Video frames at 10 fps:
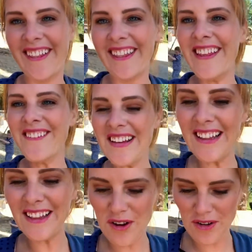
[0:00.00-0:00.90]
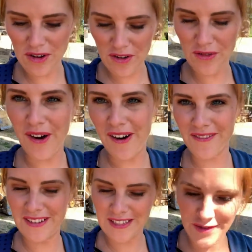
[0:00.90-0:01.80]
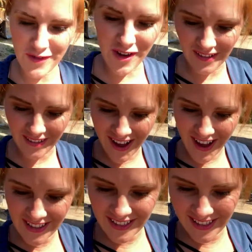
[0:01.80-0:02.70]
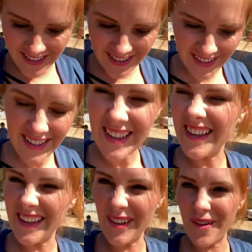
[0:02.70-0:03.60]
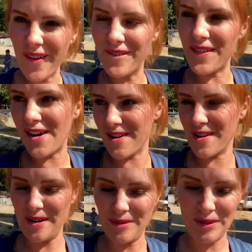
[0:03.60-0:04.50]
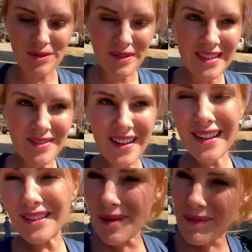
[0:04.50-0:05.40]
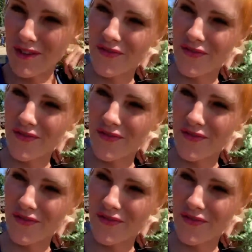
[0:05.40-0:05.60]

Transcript: Living Local Farm Festival at Lot Hill Farms. We, we had so much